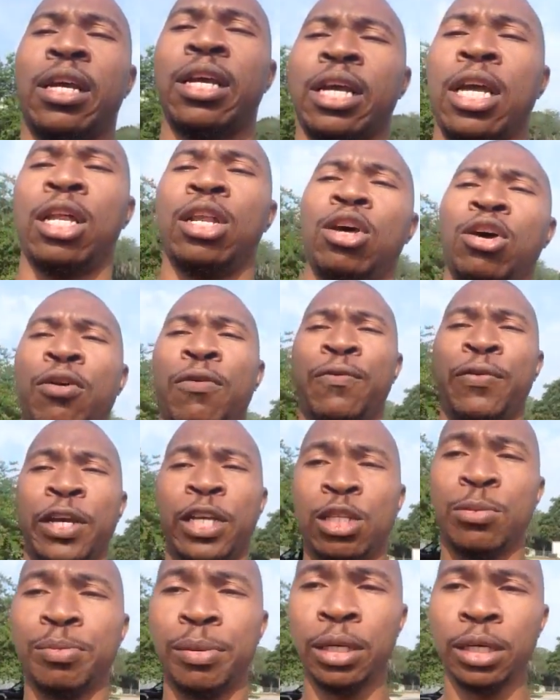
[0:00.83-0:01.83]
Hello,
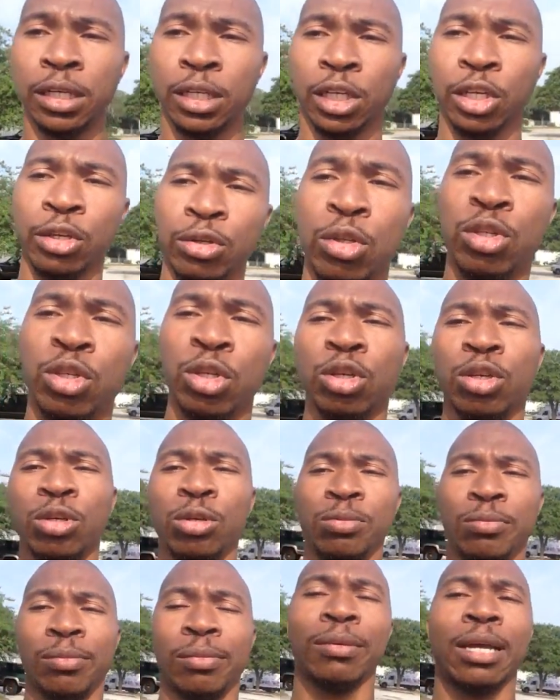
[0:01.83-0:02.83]
Facebook, YouTube.
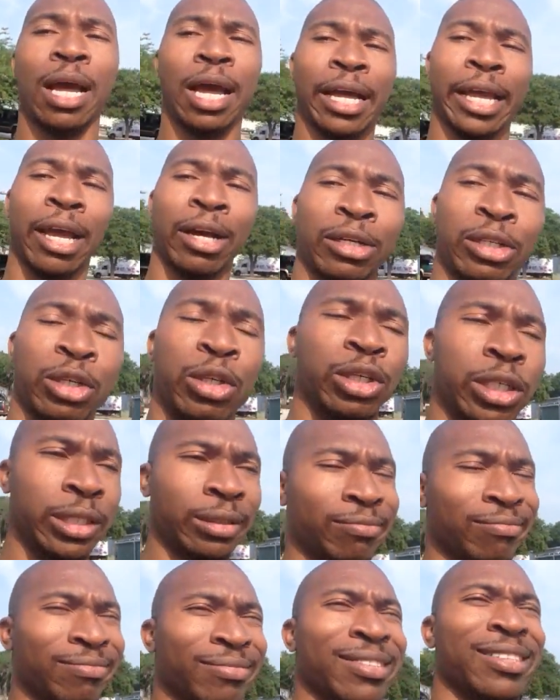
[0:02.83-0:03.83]
How y'all doing?
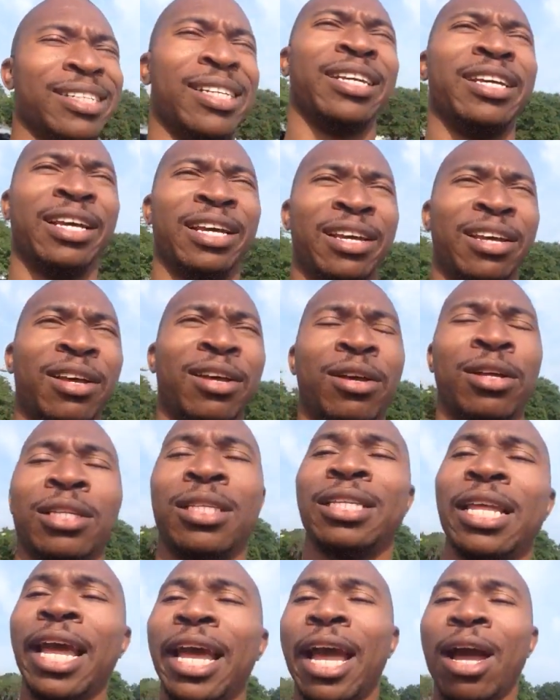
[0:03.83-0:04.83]

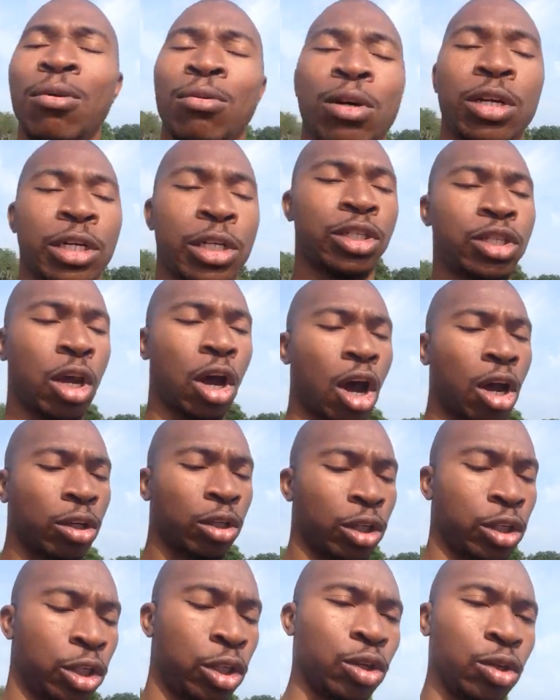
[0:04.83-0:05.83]
Today I want to talk
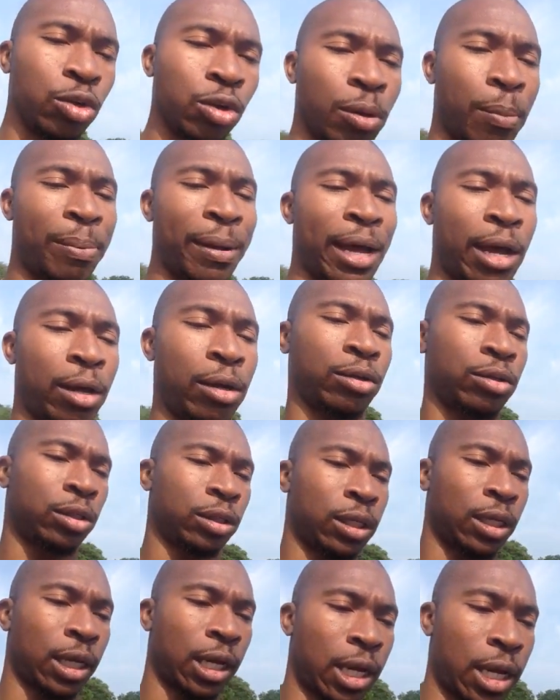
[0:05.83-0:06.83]
to you about
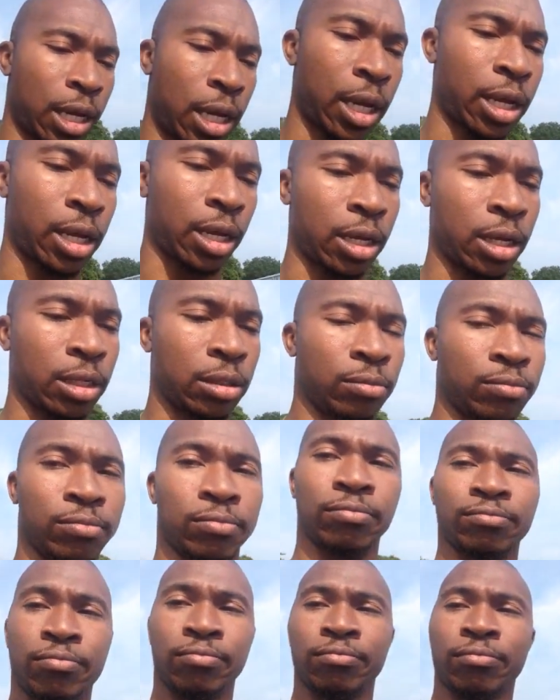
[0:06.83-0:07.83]
the
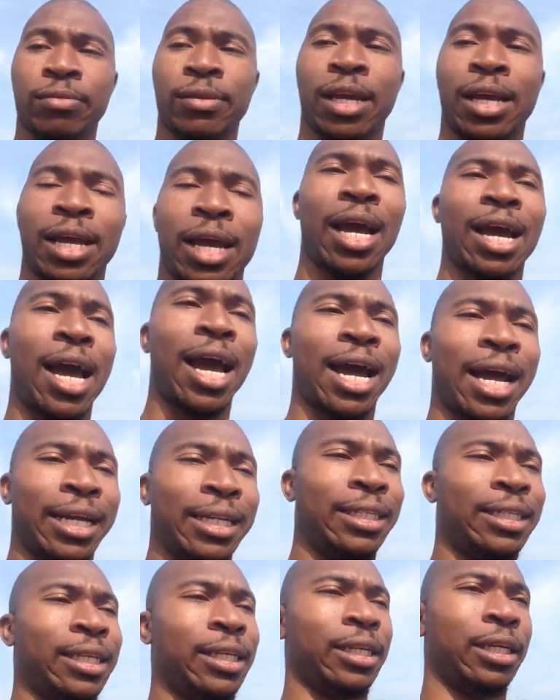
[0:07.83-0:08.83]

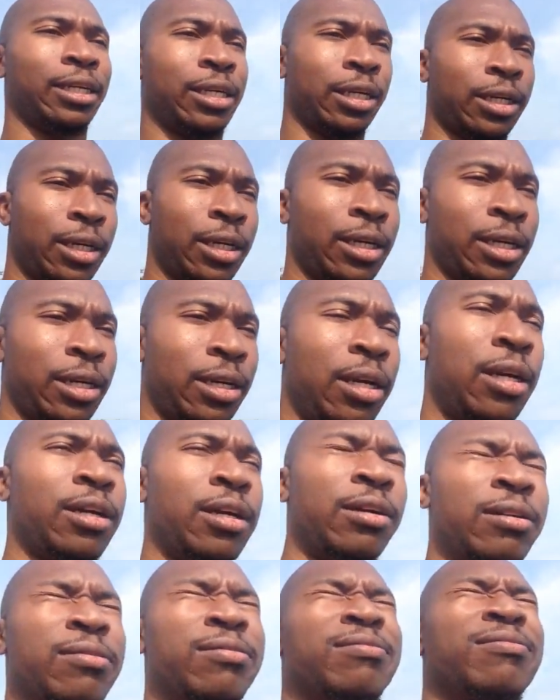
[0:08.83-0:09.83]
idea
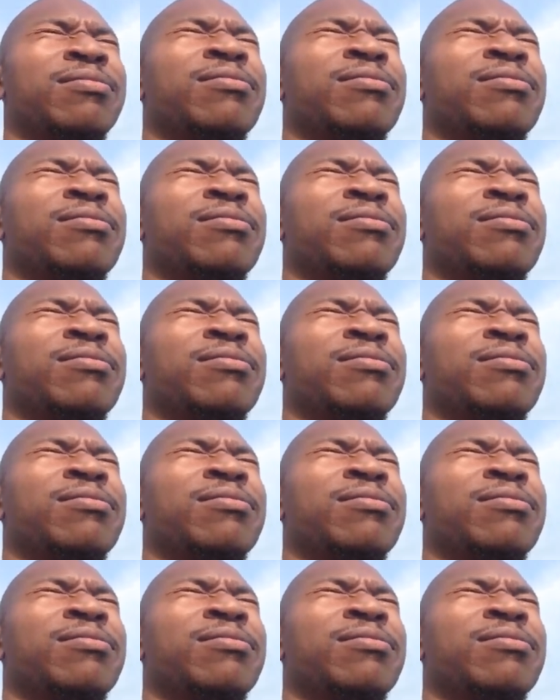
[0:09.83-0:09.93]
of,